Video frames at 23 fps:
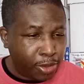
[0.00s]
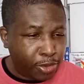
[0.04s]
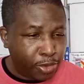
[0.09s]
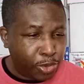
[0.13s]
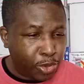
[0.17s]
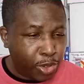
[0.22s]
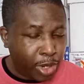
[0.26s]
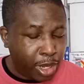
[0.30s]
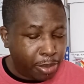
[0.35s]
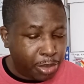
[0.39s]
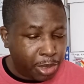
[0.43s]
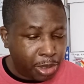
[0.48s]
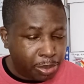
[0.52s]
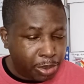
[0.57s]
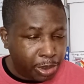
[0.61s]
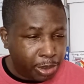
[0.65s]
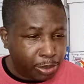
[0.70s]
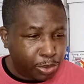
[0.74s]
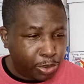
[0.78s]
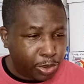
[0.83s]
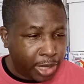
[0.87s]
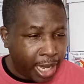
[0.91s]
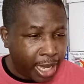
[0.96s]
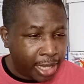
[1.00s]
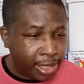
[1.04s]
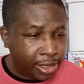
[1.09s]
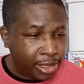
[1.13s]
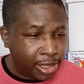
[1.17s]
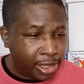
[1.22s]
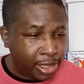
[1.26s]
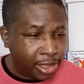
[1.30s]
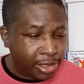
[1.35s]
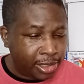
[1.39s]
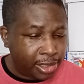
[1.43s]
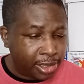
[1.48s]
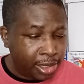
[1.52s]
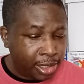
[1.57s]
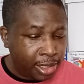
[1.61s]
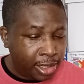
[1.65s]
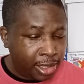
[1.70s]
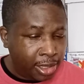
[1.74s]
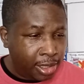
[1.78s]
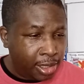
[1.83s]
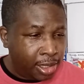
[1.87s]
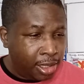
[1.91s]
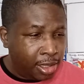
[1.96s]
I don't know how many people got this.
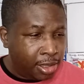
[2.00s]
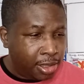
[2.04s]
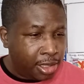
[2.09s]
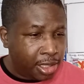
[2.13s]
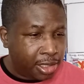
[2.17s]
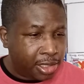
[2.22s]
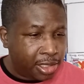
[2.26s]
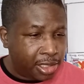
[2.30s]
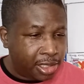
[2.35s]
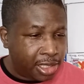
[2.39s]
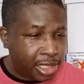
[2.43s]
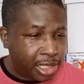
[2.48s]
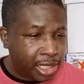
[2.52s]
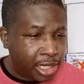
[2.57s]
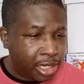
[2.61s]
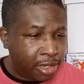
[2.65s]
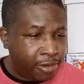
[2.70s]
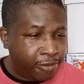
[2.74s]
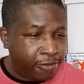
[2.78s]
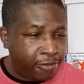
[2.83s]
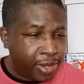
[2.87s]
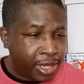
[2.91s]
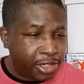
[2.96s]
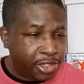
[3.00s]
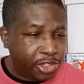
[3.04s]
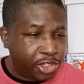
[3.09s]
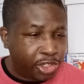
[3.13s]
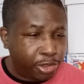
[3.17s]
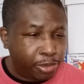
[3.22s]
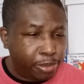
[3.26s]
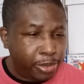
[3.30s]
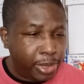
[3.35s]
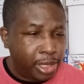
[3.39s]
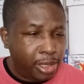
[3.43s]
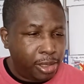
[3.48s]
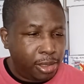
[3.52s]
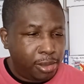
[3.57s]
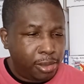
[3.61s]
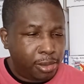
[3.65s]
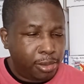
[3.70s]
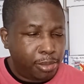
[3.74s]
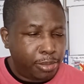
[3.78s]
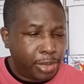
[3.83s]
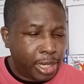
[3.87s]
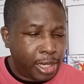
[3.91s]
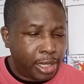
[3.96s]
This is The Adventuremen
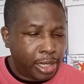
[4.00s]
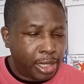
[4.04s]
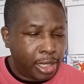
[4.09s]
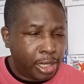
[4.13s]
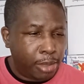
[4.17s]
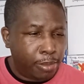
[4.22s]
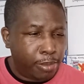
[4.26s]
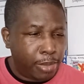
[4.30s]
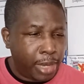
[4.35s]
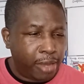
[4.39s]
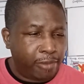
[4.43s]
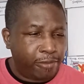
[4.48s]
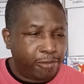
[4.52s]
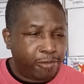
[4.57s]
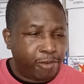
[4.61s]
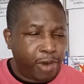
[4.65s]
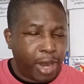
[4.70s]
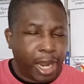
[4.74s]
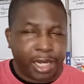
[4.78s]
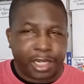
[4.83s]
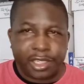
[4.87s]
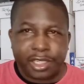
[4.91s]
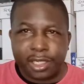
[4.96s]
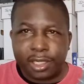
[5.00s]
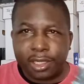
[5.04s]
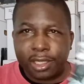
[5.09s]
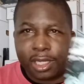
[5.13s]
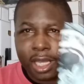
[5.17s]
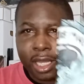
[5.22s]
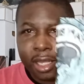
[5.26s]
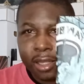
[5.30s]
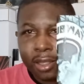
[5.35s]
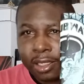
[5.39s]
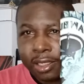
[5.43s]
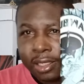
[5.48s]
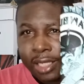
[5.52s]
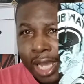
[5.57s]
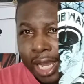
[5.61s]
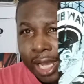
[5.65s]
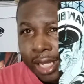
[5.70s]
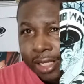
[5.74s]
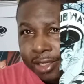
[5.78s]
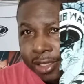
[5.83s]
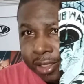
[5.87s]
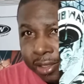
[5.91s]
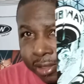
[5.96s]
by Matt Fraction and the
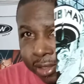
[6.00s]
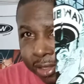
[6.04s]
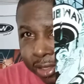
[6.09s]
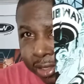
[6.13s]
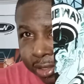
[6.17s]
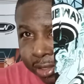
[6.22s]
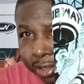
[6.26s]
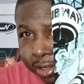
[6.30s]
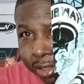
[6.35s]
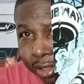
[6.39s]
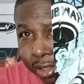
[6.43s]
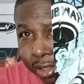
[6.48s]
Dodsons.